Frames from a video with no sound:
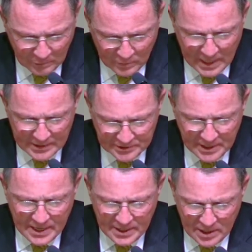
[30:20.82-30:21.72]
When I
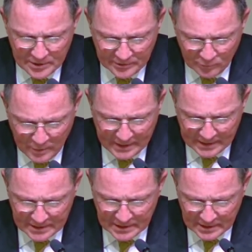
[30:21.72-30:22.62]
say unto the
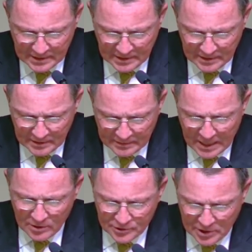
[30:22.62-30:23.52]
wicked,
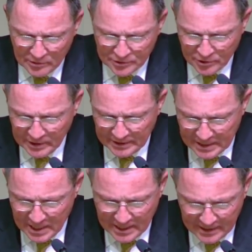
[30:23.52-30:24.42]
Thou shalt surely
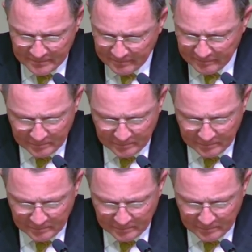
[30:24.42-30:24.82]
die,